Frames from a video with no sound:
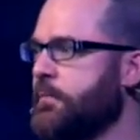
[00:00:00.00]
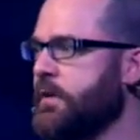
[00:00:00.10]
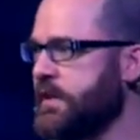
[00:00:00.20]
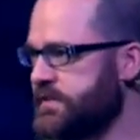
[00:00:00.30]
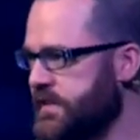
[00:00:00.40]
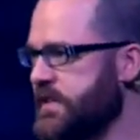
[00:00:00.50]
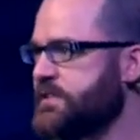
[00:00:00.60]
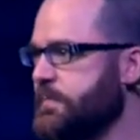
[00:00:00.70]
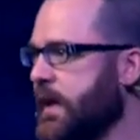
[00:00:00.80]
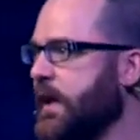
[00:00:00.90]
because
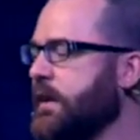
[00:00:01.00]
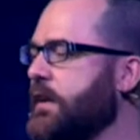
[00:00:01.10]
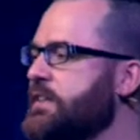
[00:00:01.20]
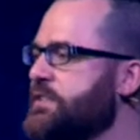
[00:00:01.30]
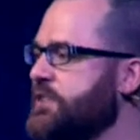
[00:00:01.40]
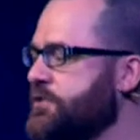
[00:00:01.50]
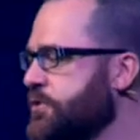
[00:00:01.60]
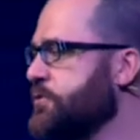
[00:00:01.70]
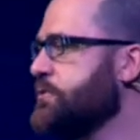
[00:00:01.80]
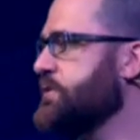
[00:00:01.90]
this man is a
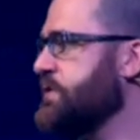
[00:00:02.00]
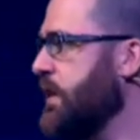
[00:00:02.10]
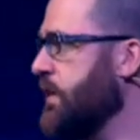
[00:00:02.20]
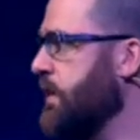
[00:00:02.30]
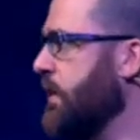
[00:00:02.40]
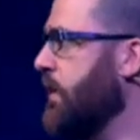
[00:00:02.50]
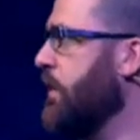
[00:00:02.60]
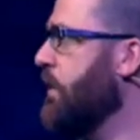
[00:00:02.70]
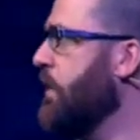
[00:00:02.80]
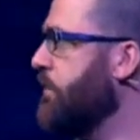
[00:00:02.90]
true son
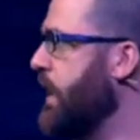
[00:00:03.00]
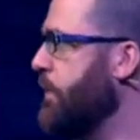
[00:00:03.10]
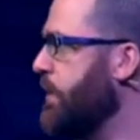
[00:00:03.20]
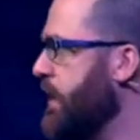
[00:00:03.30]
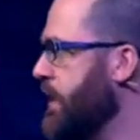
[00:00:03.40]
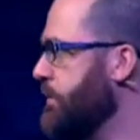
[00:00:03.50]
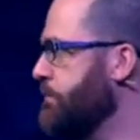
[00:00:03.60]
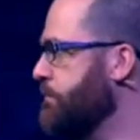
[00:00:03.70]
of Abraham,